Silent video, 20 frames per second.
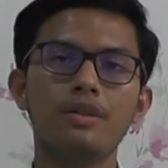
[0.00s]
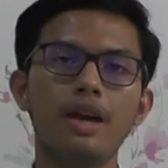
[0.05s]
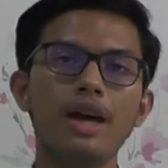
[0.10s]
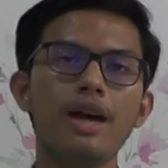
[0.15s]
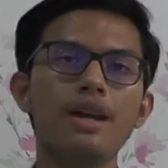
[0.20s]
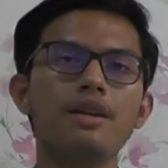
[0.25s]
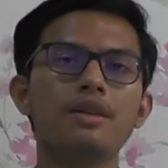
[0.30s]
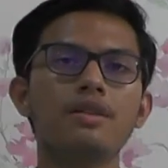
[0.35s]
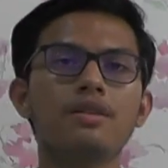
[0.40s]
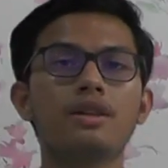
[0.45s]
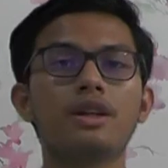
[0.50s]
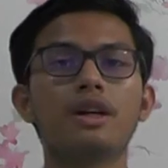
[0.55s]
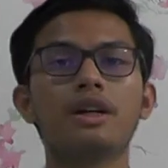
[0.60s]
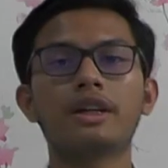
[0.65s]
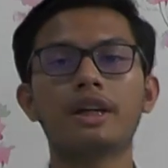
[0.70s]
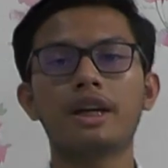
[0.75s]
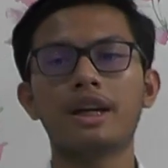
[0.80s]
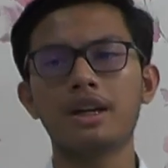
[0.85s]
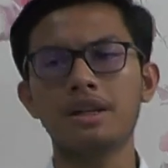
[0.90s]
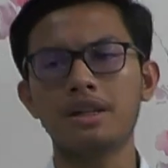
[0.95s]
at a
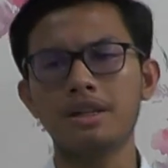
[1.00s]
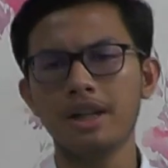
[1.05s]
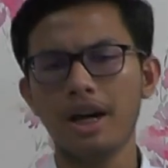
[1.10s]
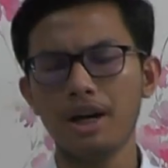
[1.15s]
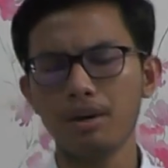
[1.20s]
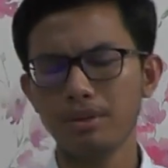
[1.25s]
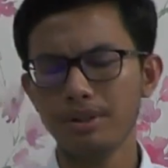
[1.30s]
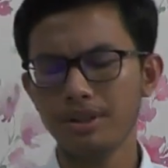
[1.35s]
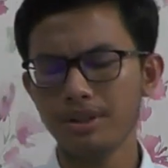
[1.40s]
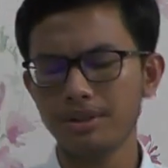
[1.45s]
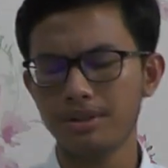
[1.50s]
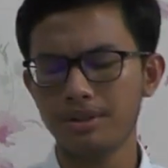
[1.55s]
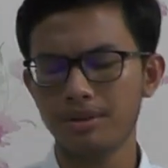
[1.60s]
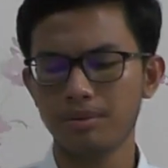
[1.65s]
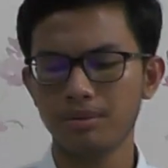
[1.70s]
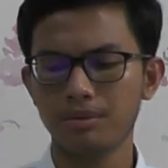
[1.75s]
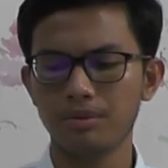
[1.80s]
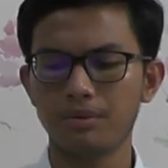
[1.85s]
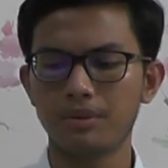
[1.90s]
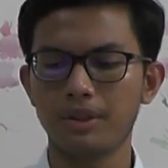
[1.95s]
young age, I was
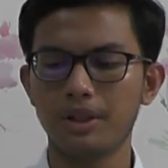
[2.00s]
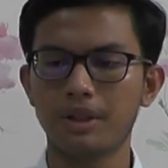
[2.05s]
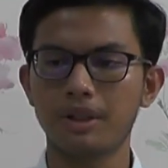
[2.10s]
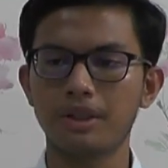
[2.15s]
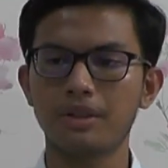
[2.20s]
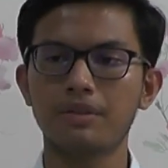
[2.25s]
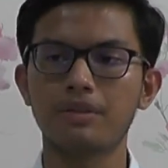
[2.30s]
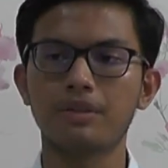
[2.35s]
very,